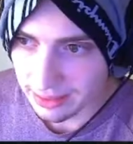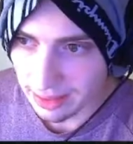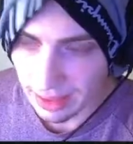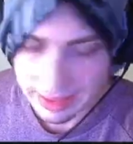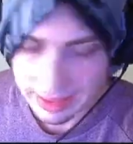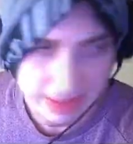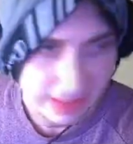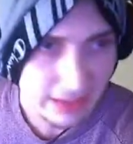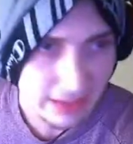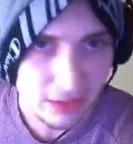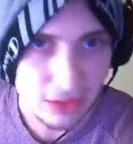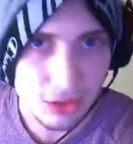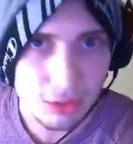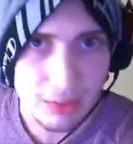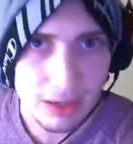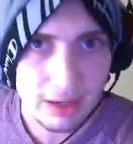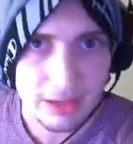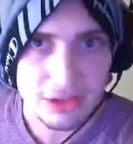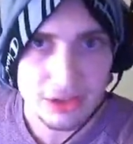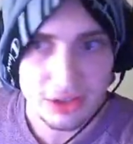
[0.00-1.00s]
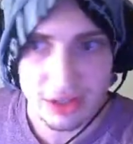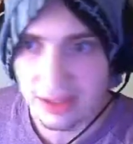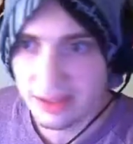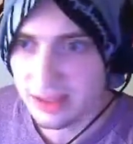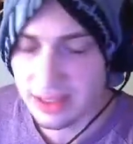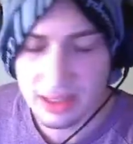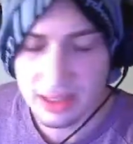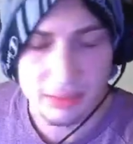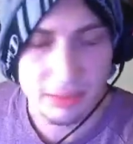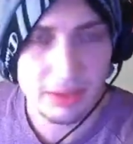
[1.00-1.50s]
can hit two body shots.
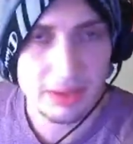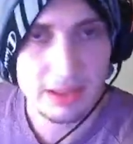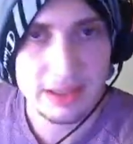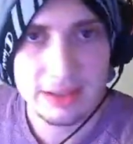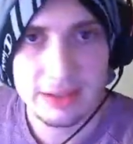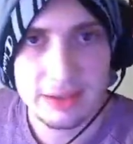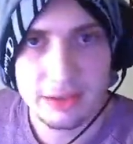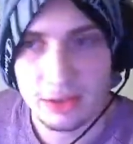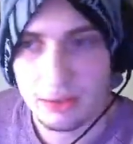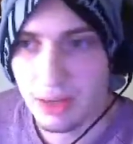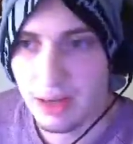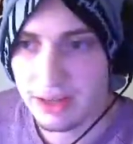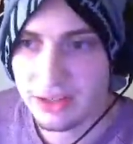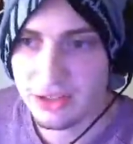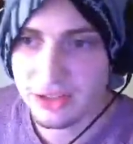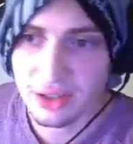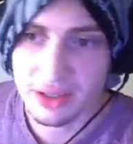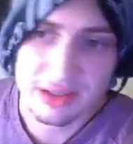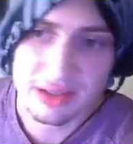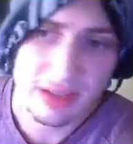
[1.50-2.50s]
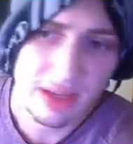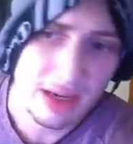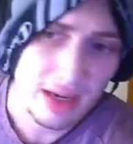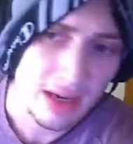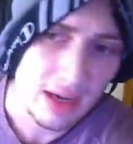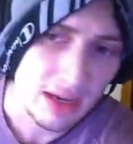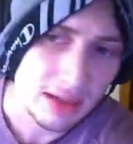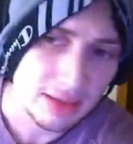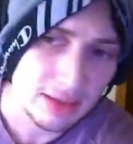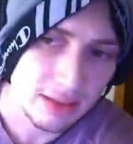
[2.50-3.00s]
Anybody can hit two body shots.
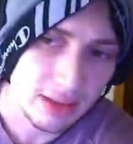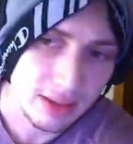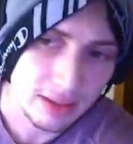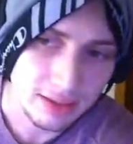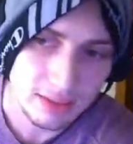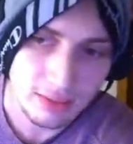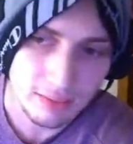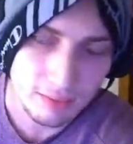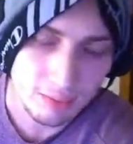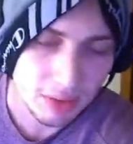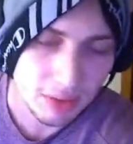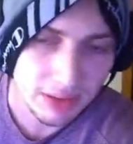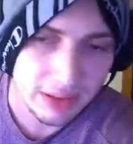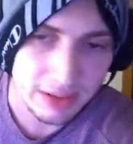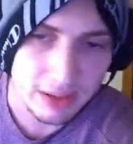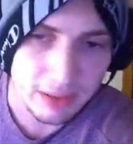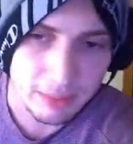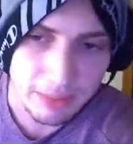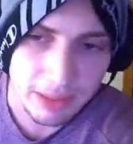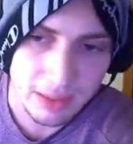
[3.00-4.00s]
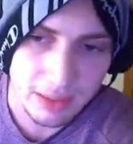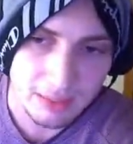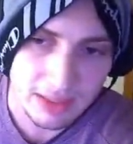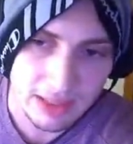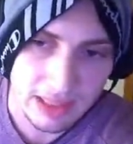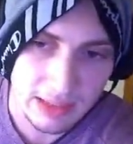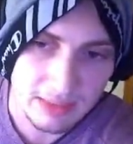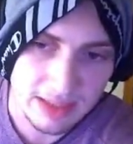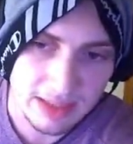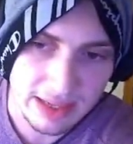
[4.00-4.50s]
The player could pick up the
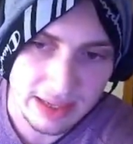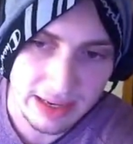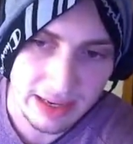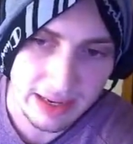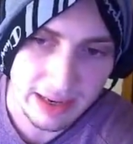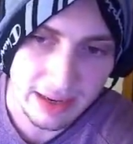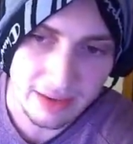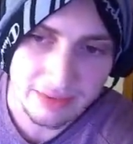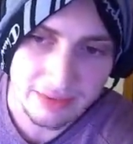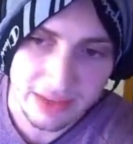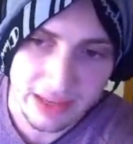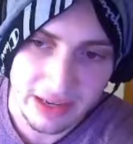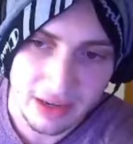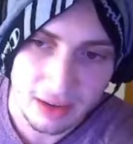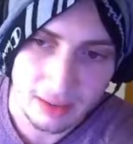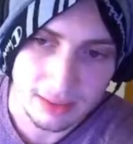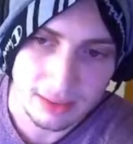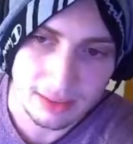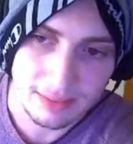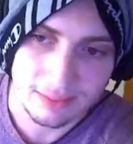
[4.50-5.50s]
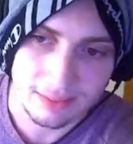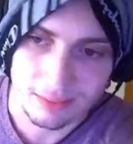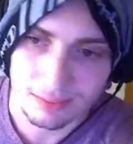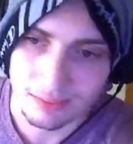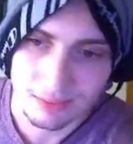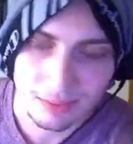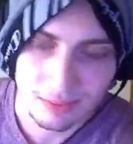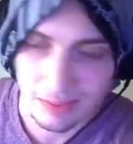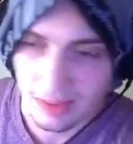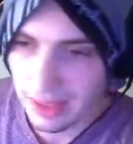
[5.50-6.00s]
game today if they are
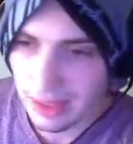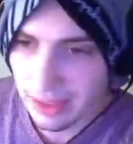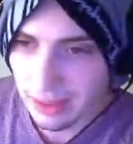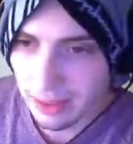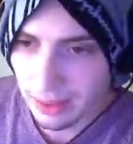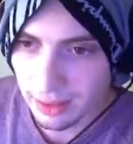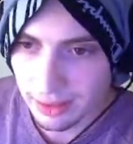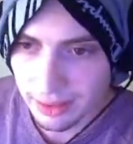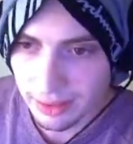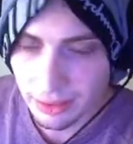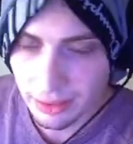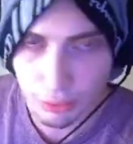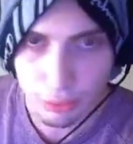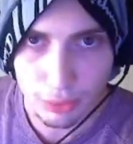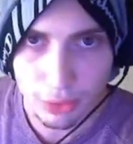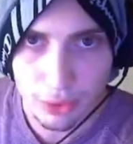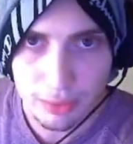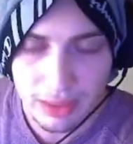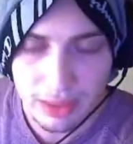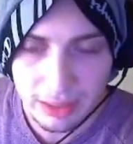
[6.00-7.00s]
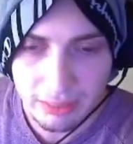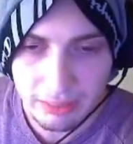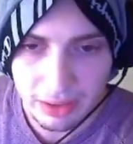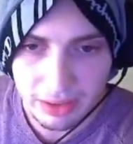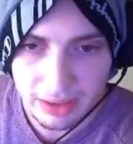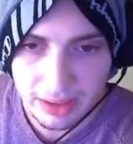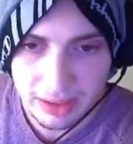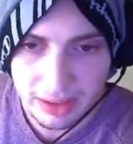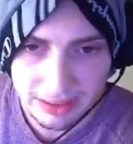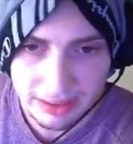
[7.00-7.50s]
in a in a room in a
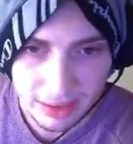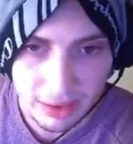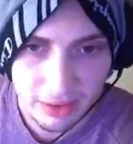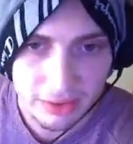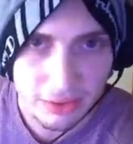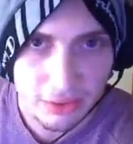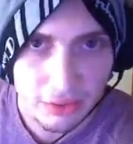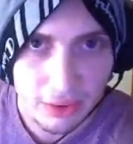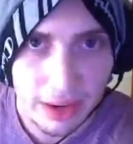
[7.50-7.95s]
building. They're a threat.